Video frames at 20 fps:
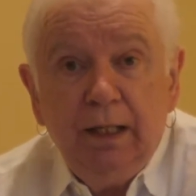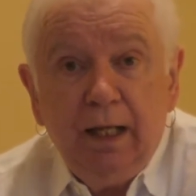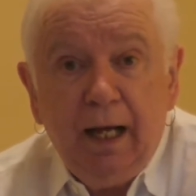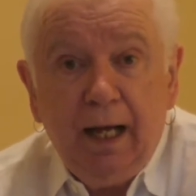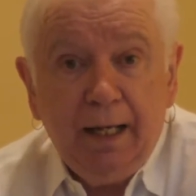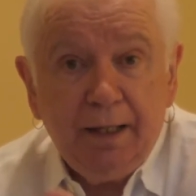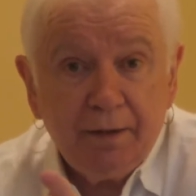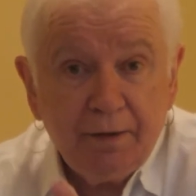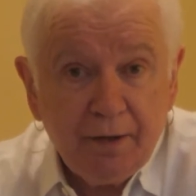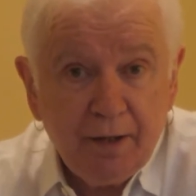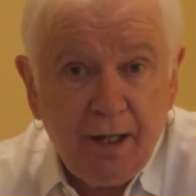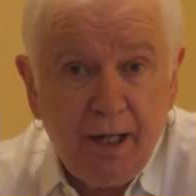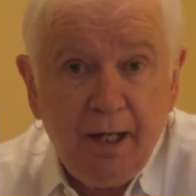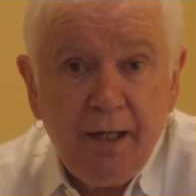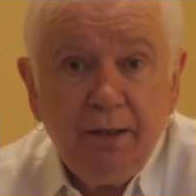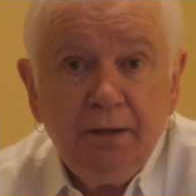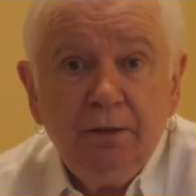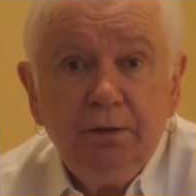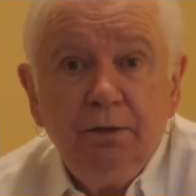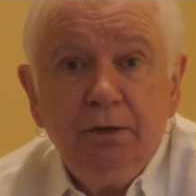and
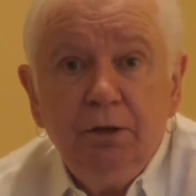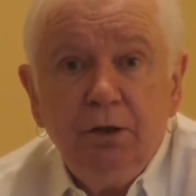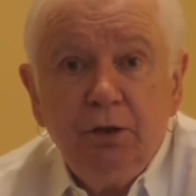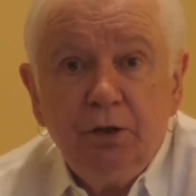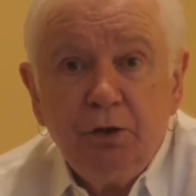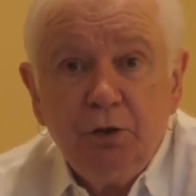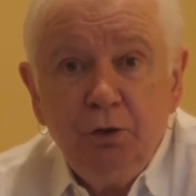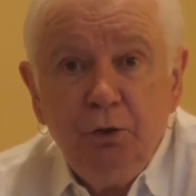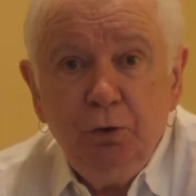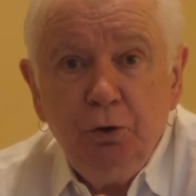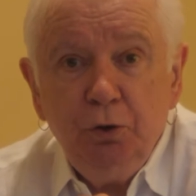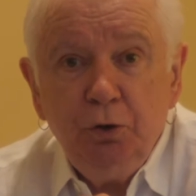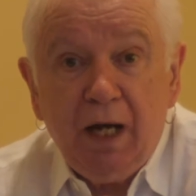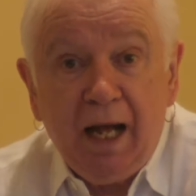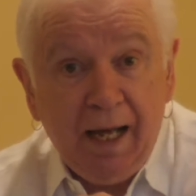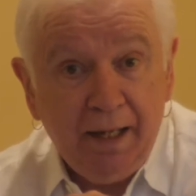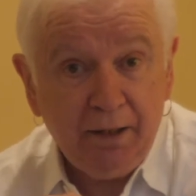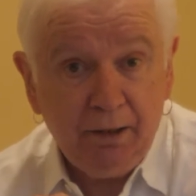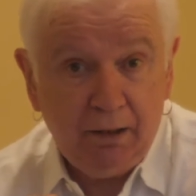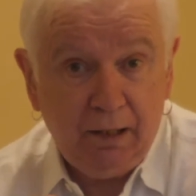then you
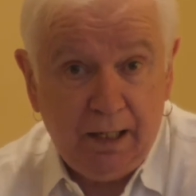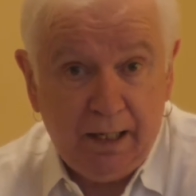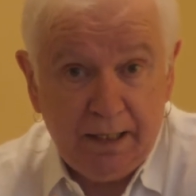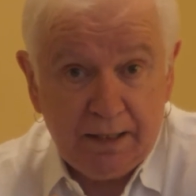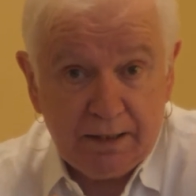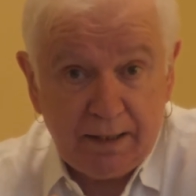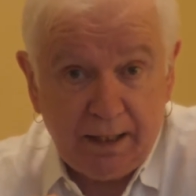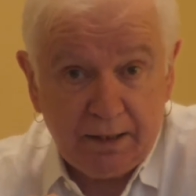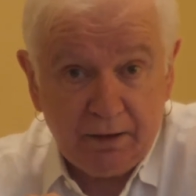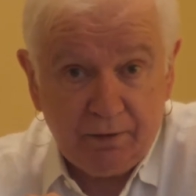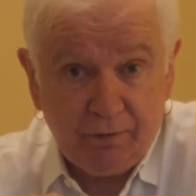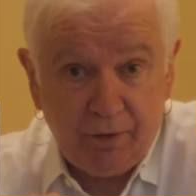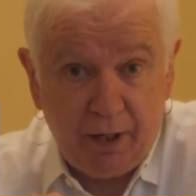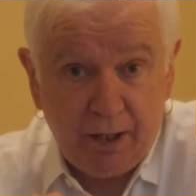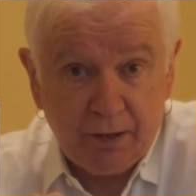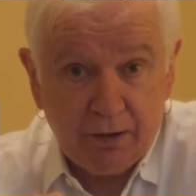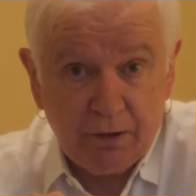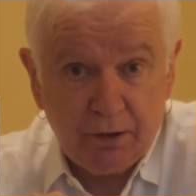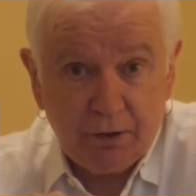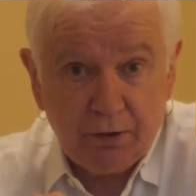analyze that
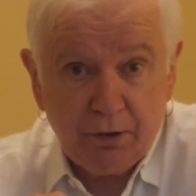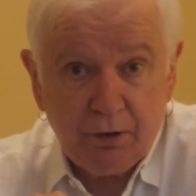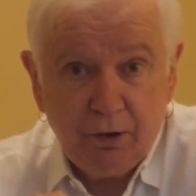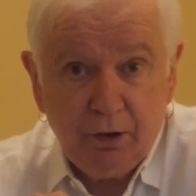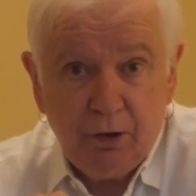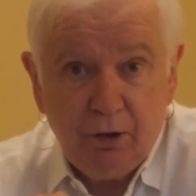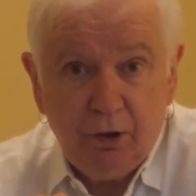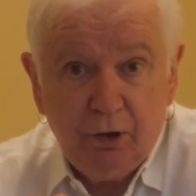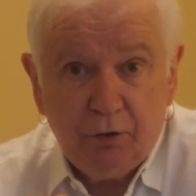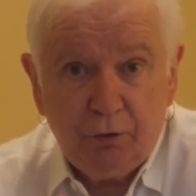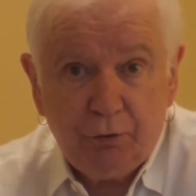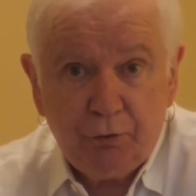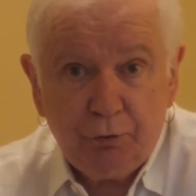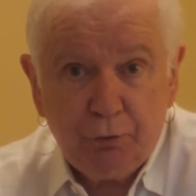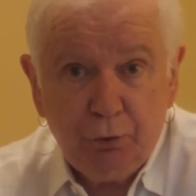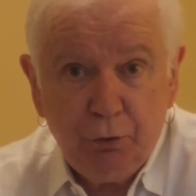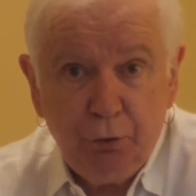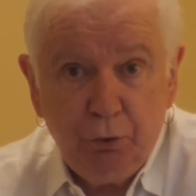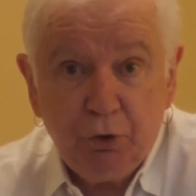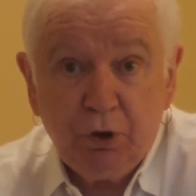event
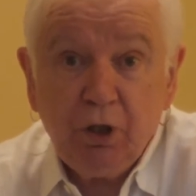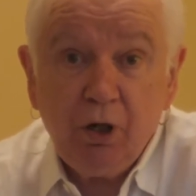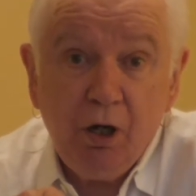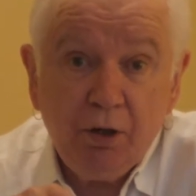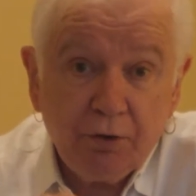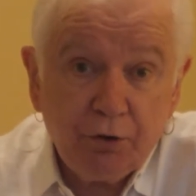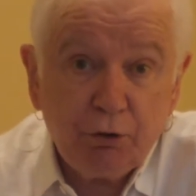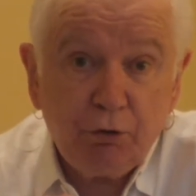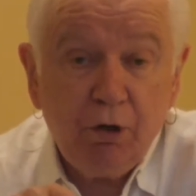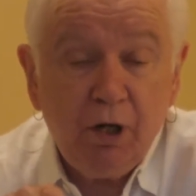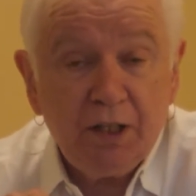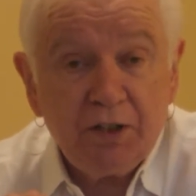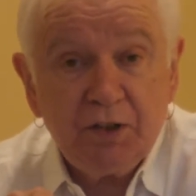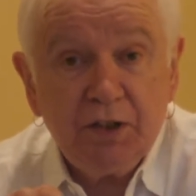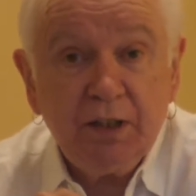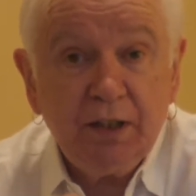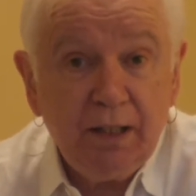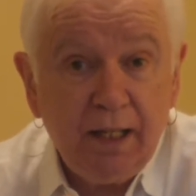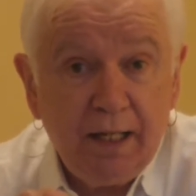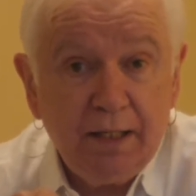through
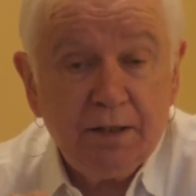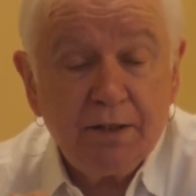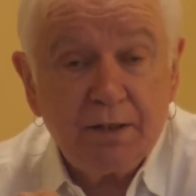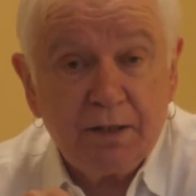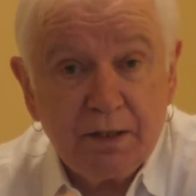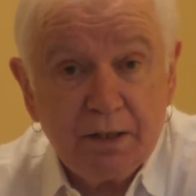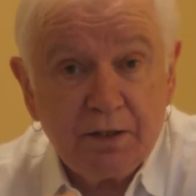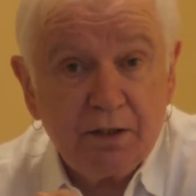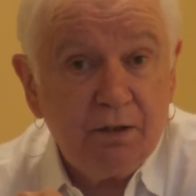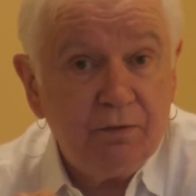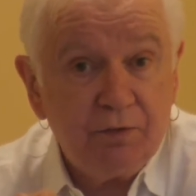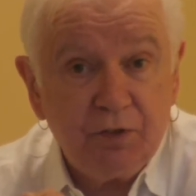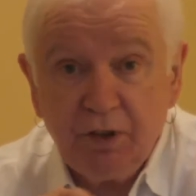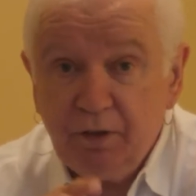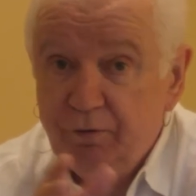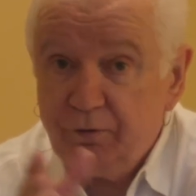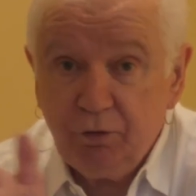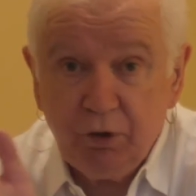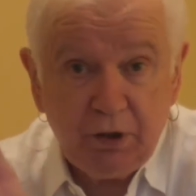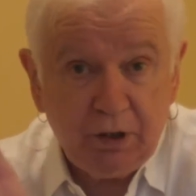contrasting lenses of
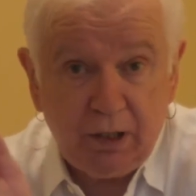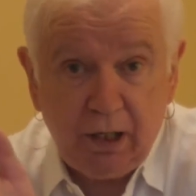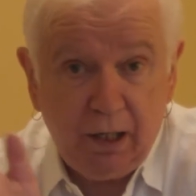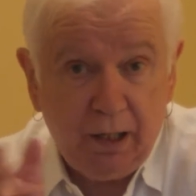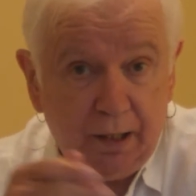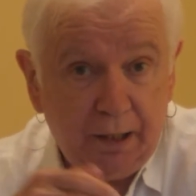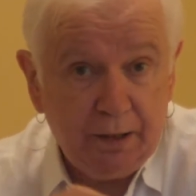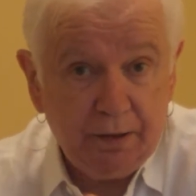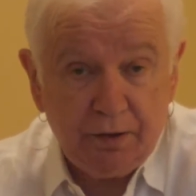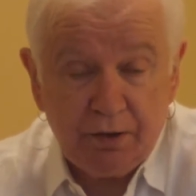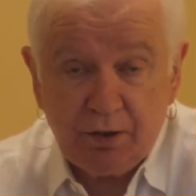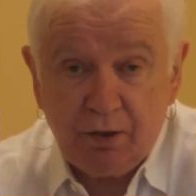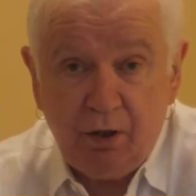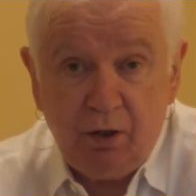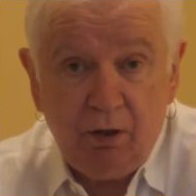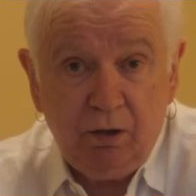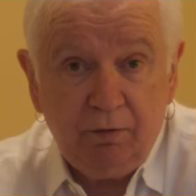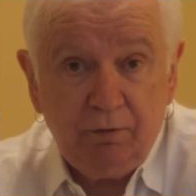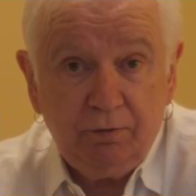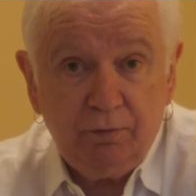different kinds
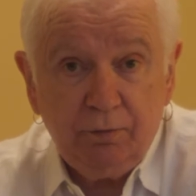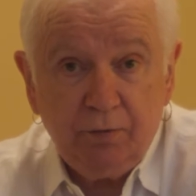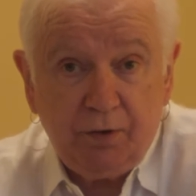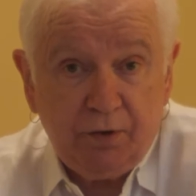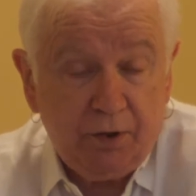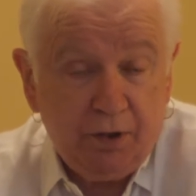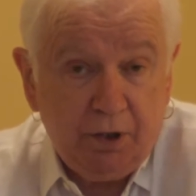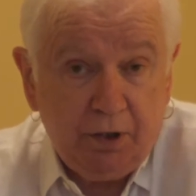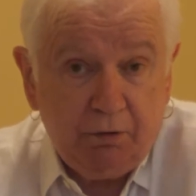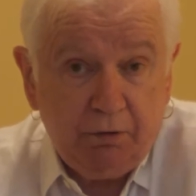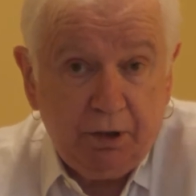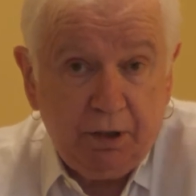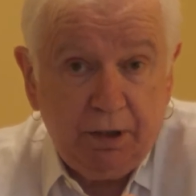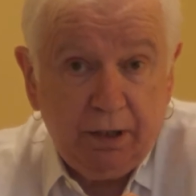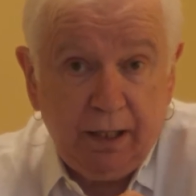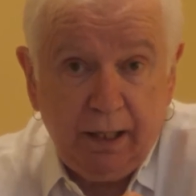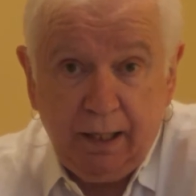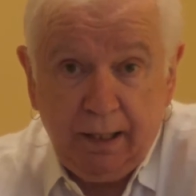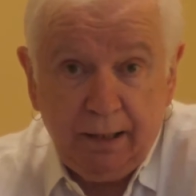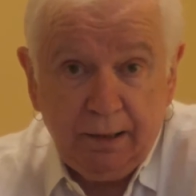of
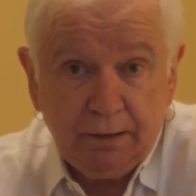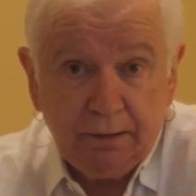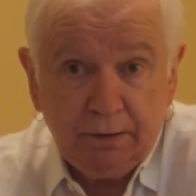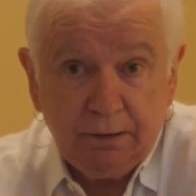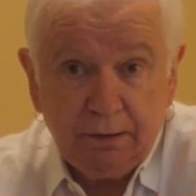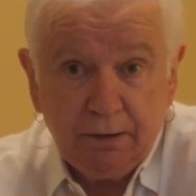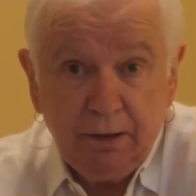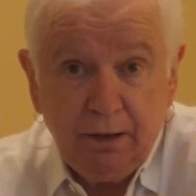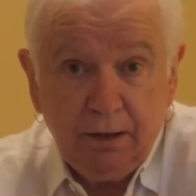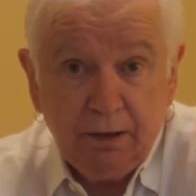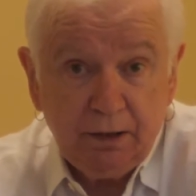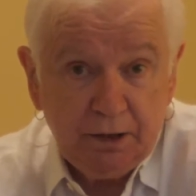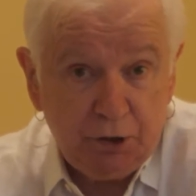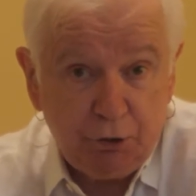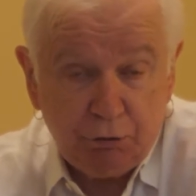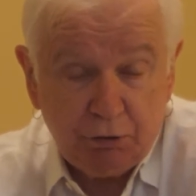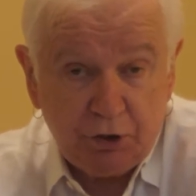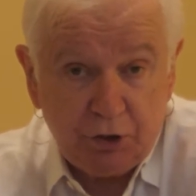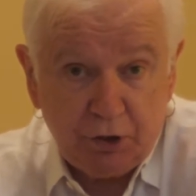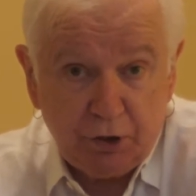theory and
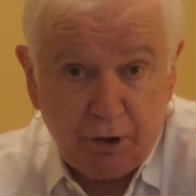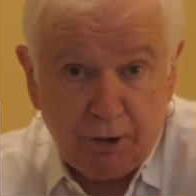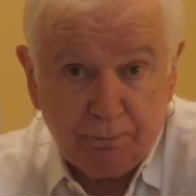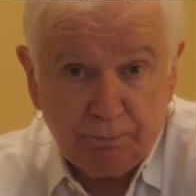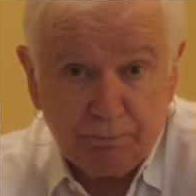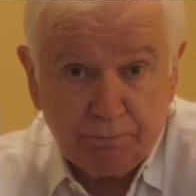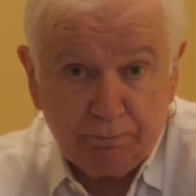literature.